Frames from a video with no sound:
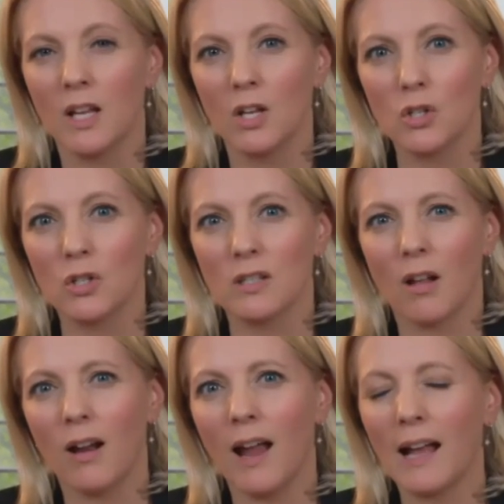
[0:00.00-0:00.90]
should
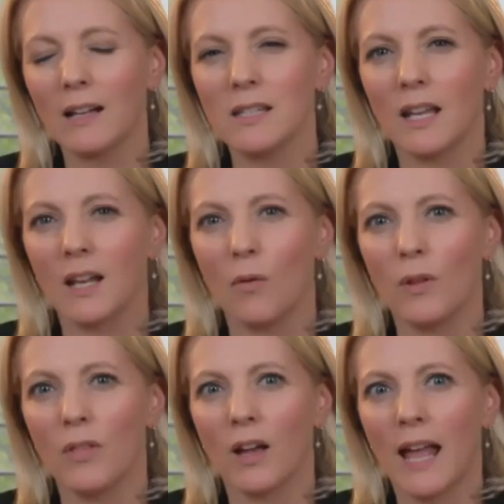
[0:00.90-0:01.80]
start acting
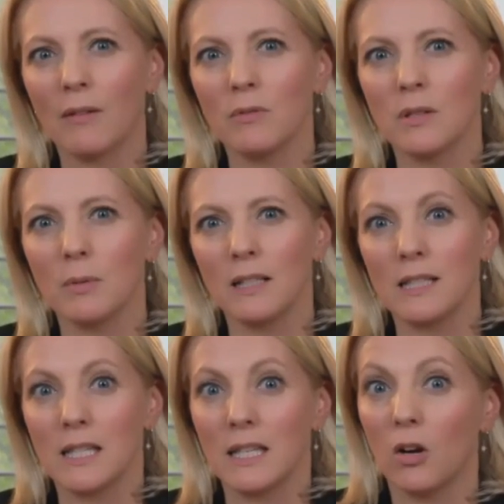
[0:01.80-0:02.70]
with
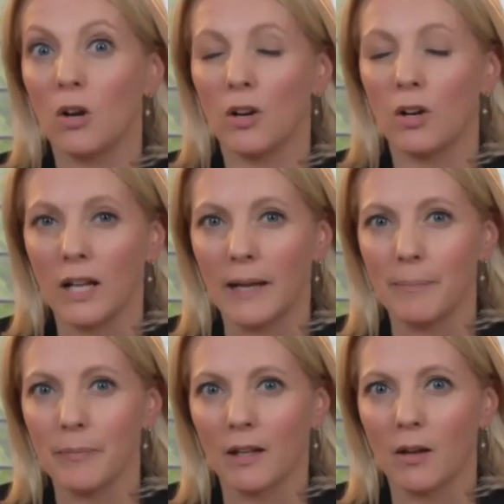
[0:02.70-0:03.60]
accountability early
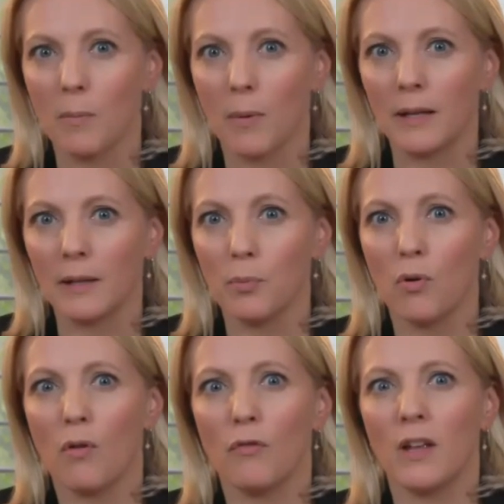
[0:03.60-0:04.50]
and combine
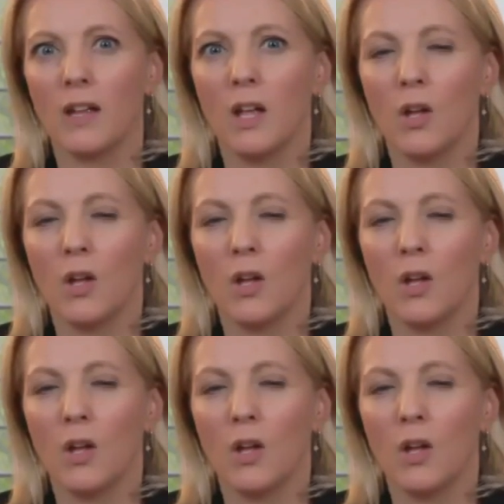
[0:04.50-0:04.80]
profit